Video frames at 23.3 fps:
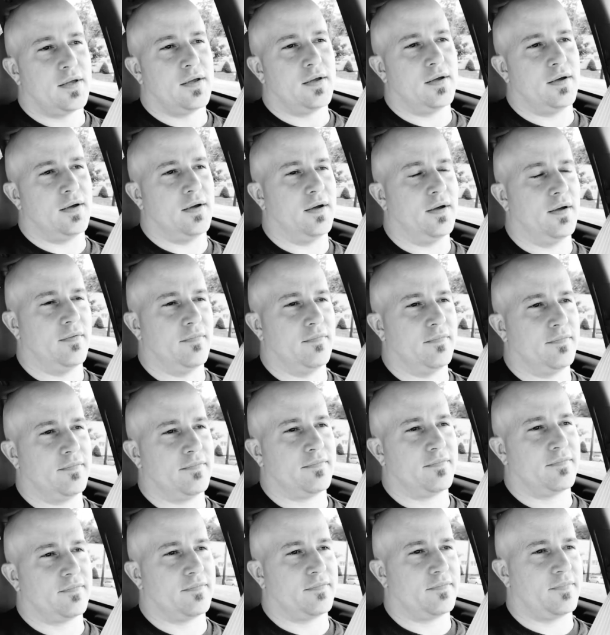
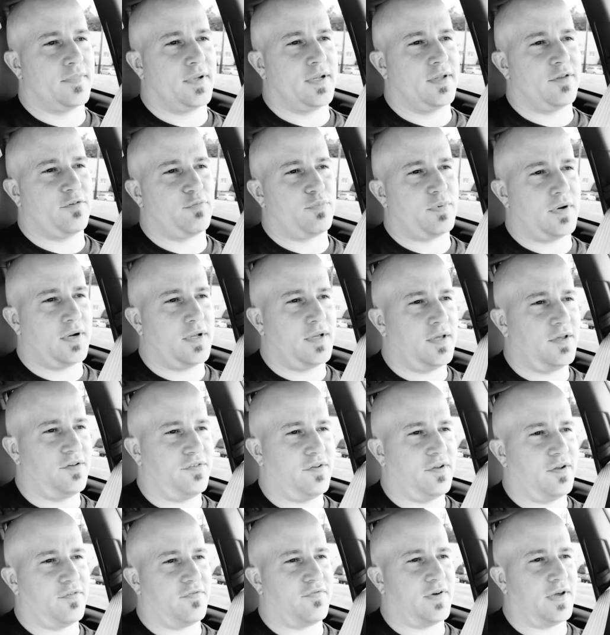But it's pretty
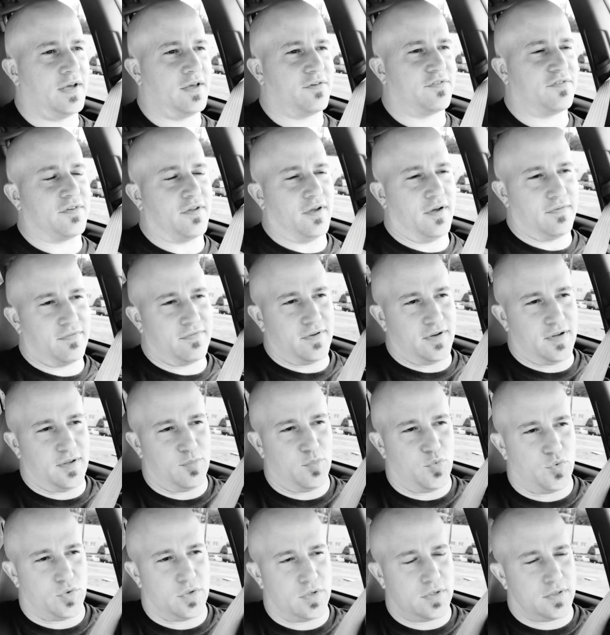easy to fake stuff
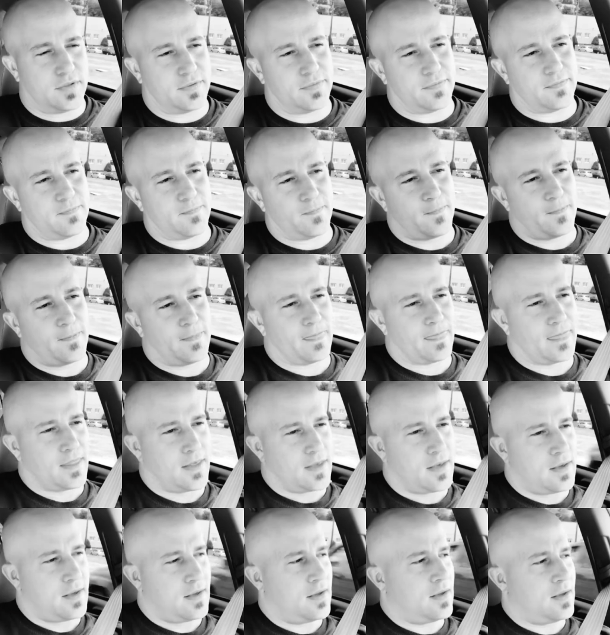anymore.
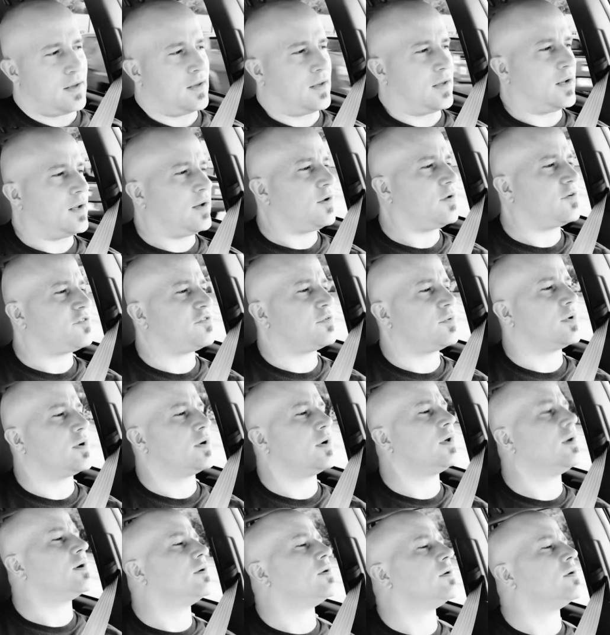And I also want to
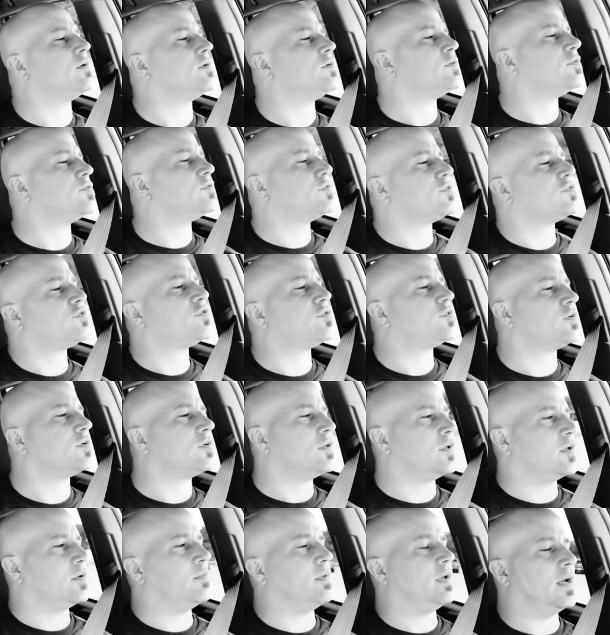know who's
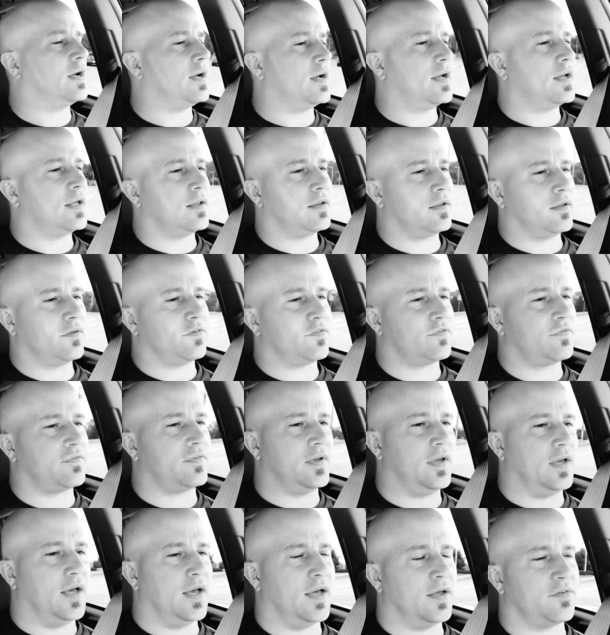truly behind this
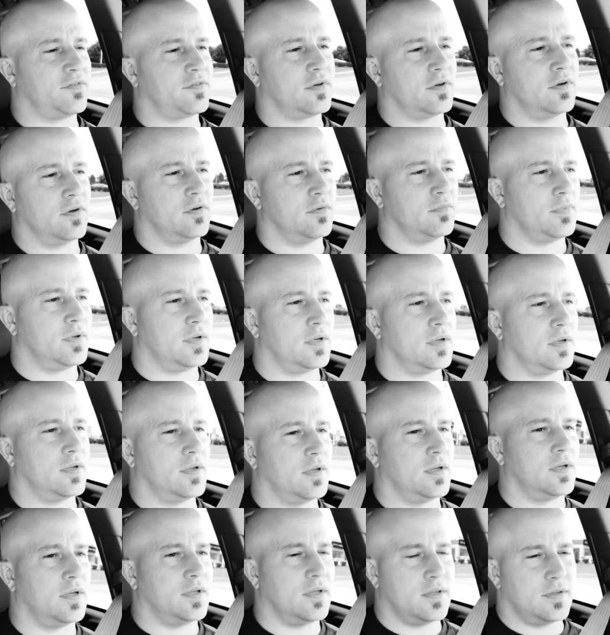fiasco,
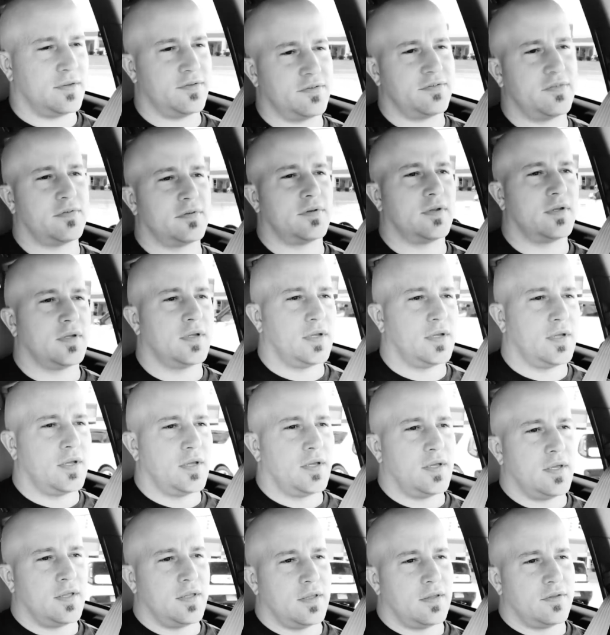because
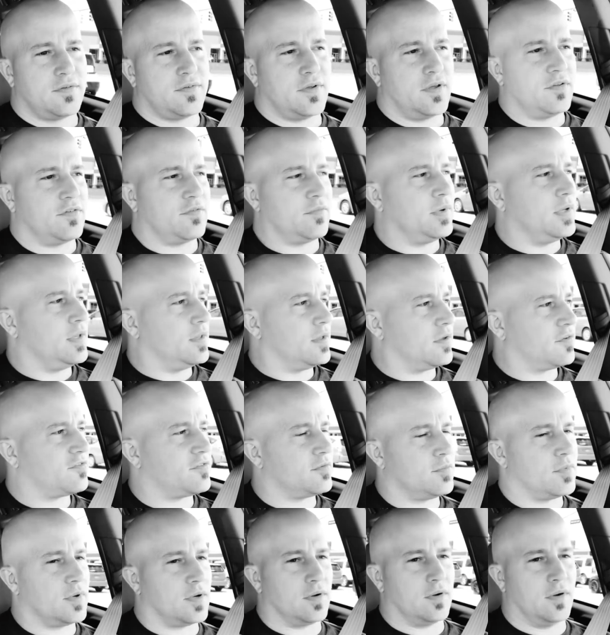it sounds to me like
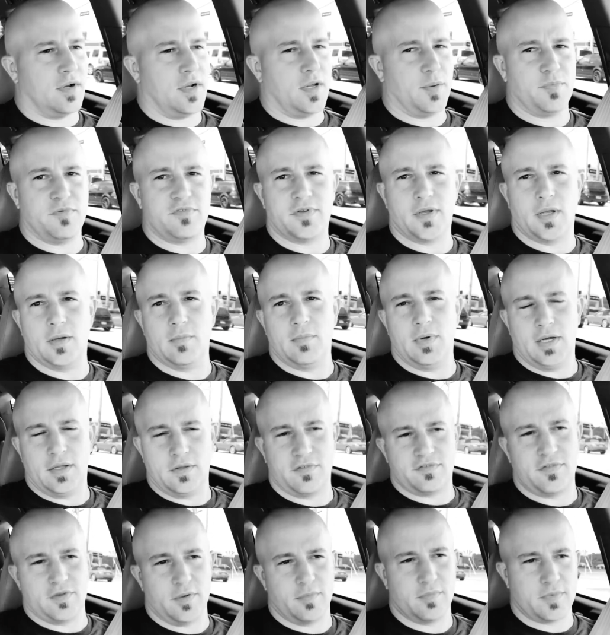someone got upset about
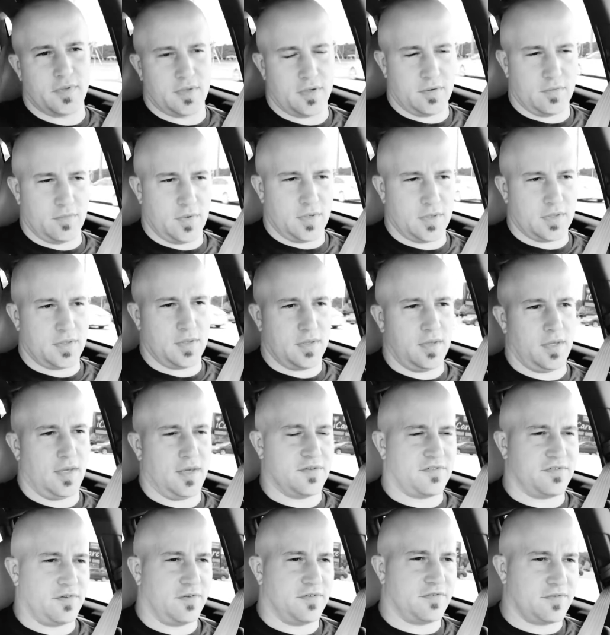something and went to the
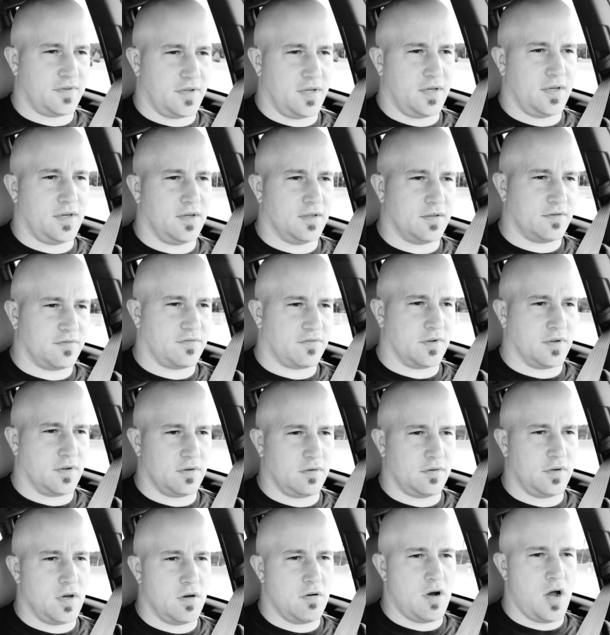SEC and
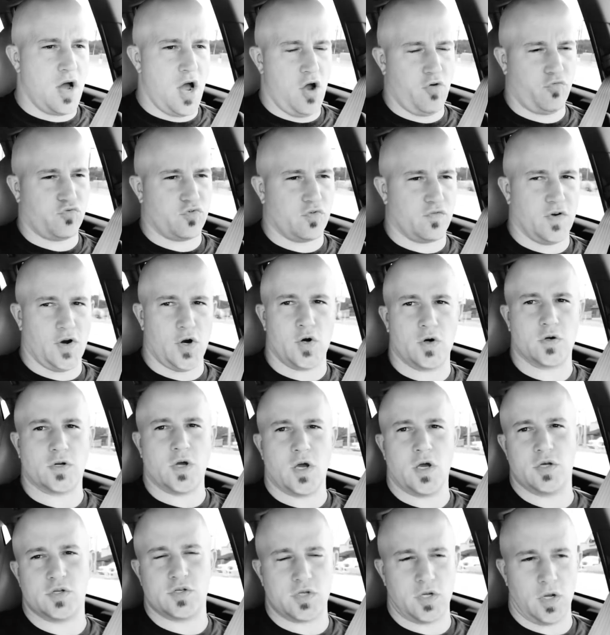said, go after
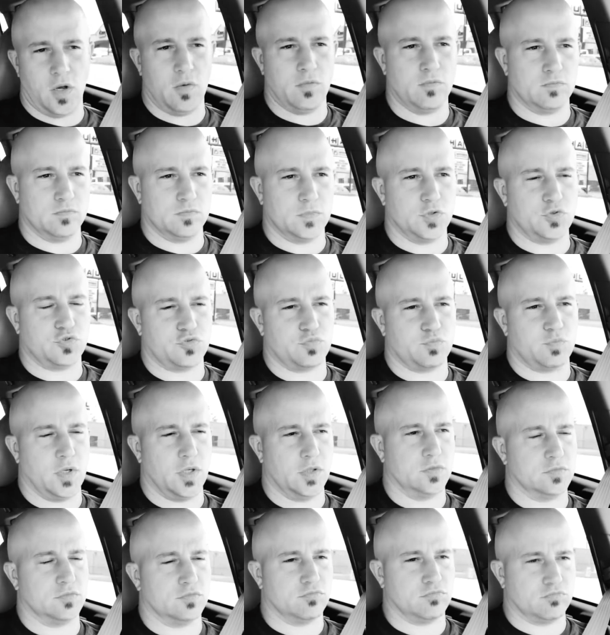Veritasium. It's
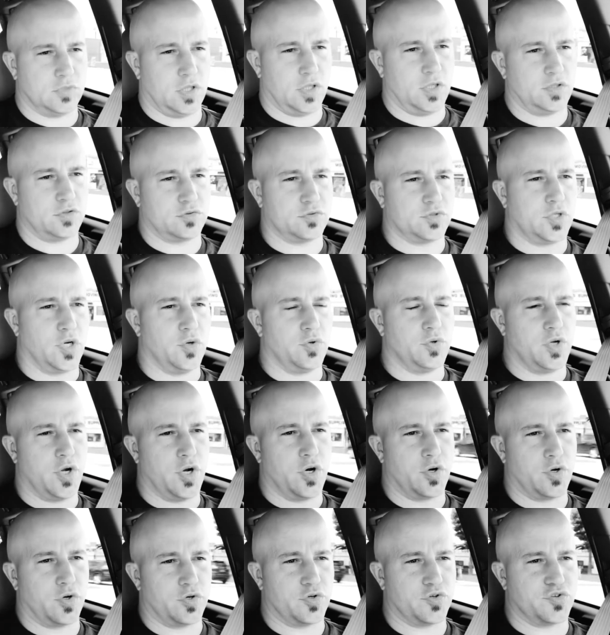been like 2
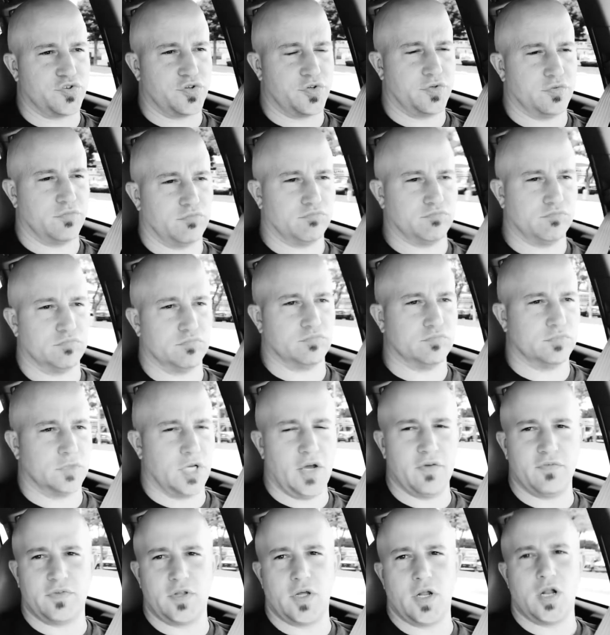years and they
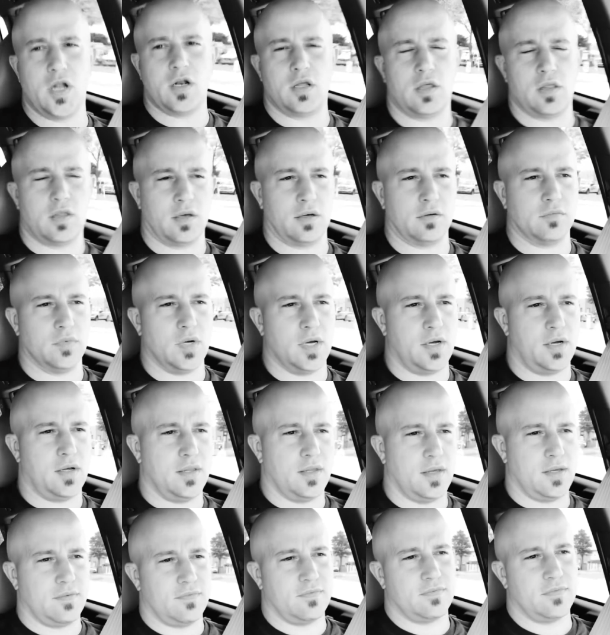haven't done anything. Well,
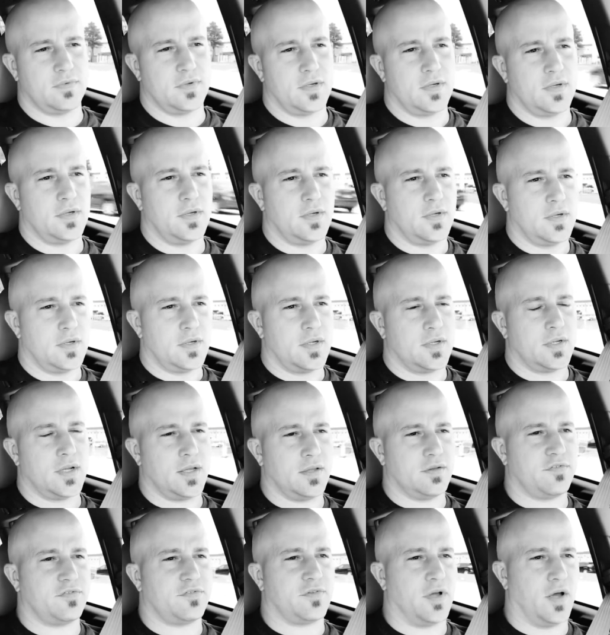they've
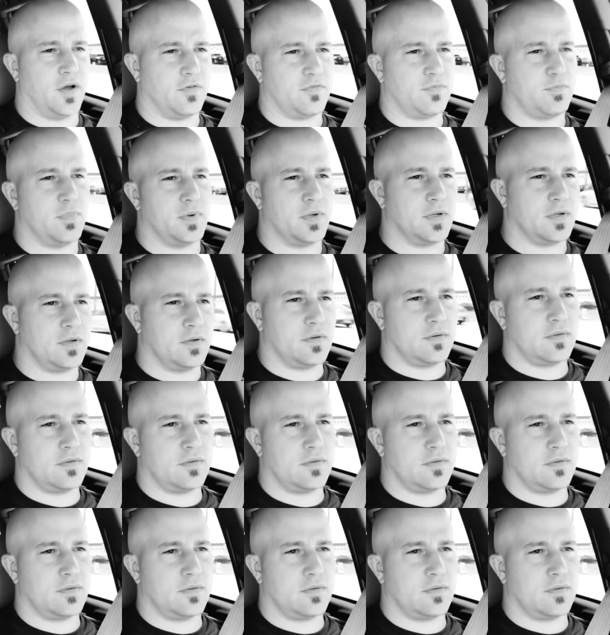done stuff, but